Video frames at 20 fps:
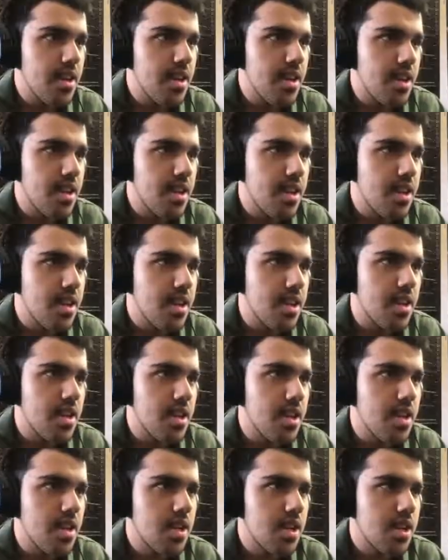
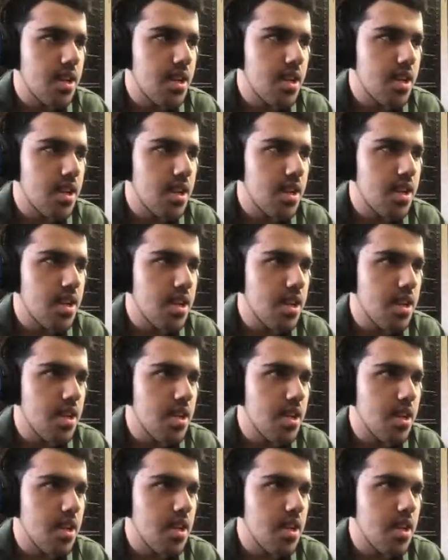Nobody speaks.